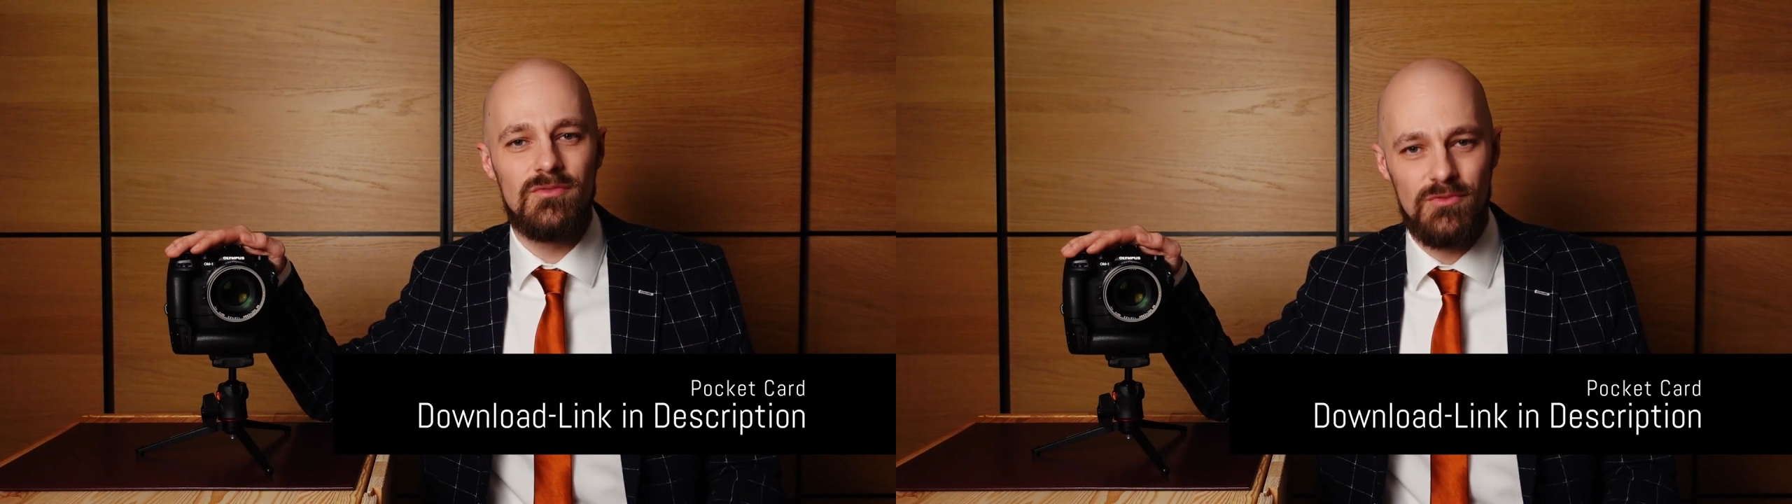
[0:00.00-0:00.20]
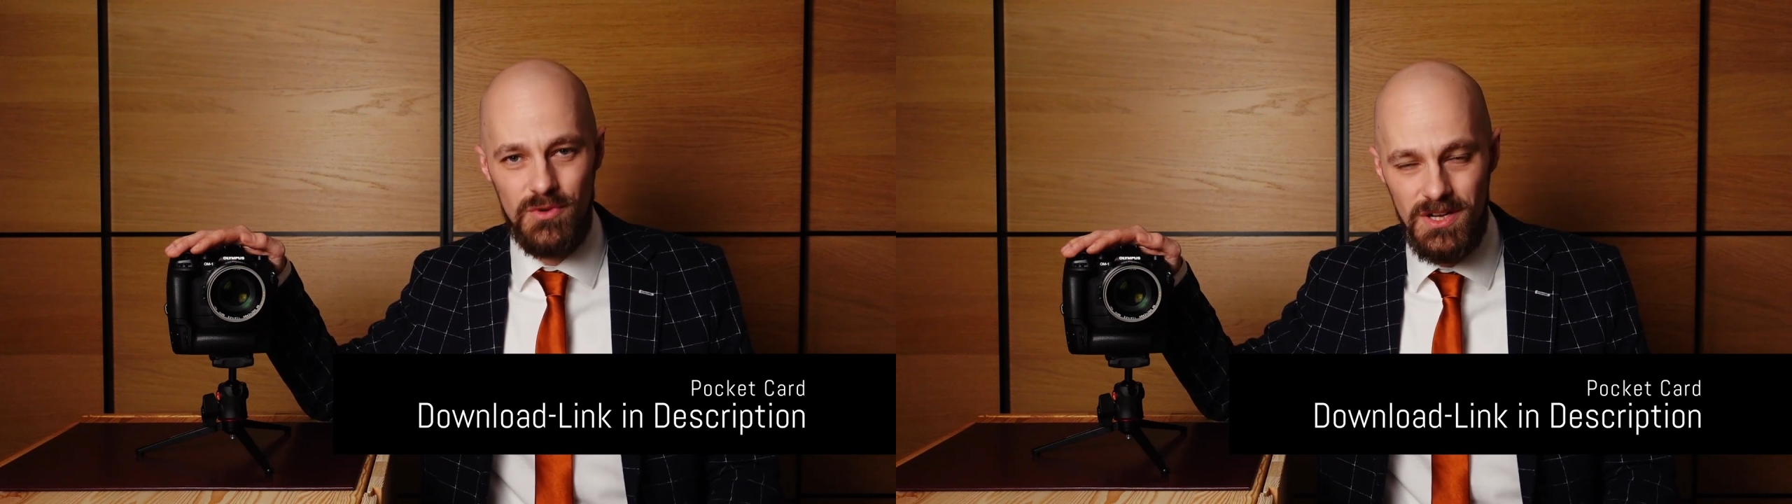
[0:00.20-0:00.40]

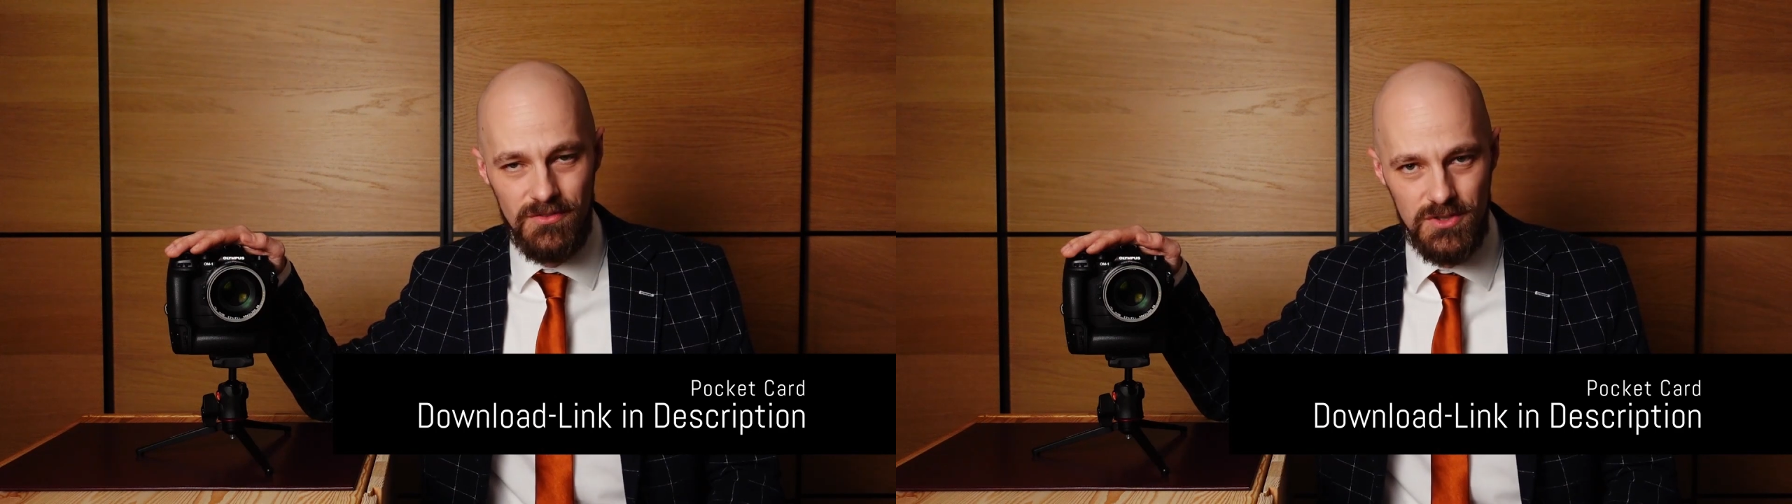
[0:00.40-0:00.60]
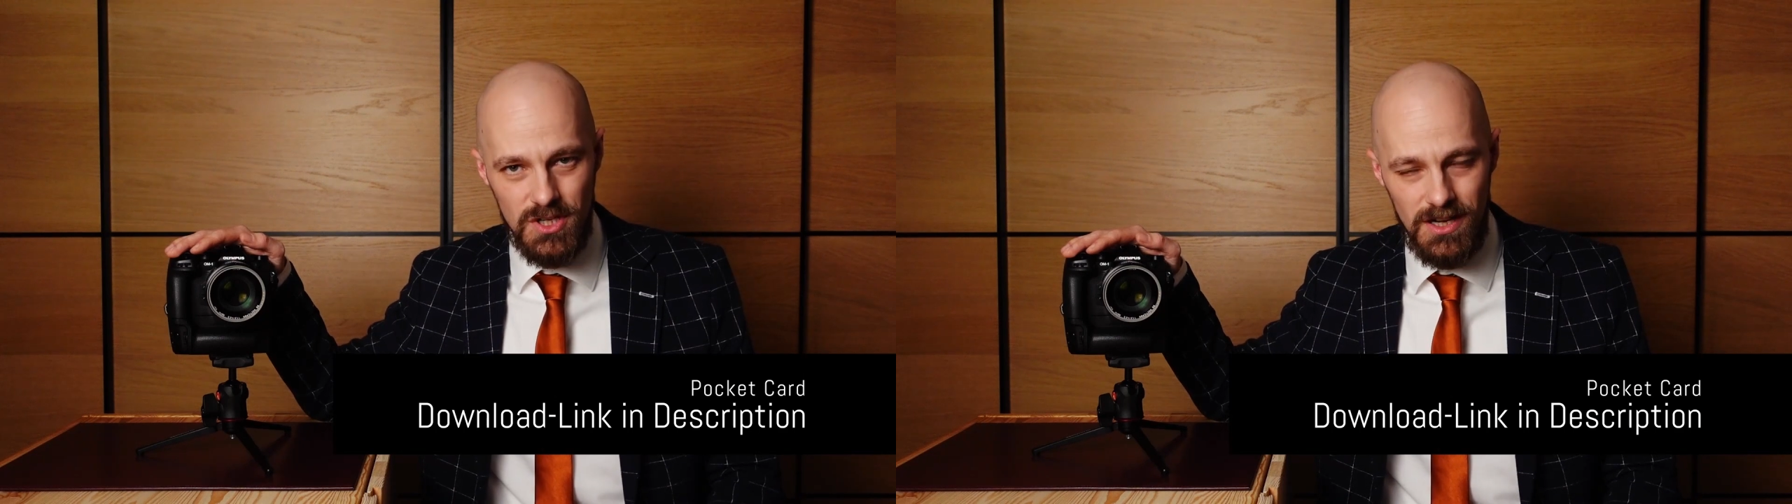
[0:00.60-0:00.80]
free
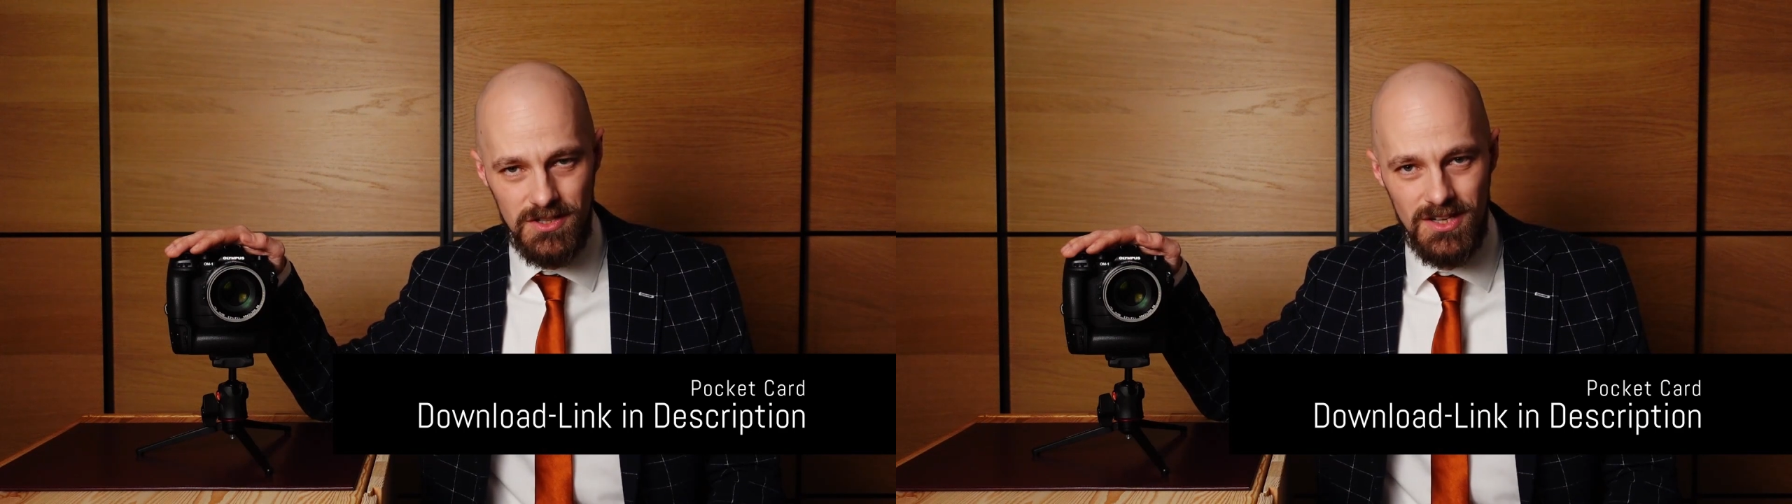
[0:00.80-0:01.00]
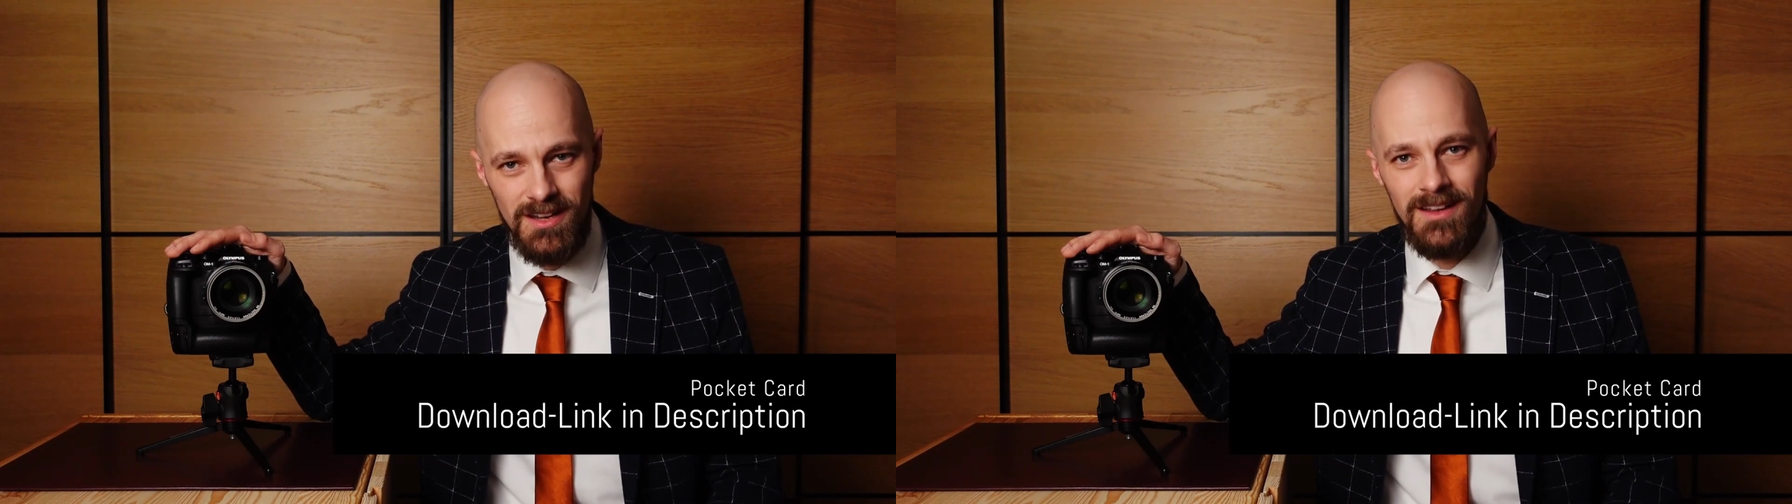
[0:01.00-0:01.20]
of charge.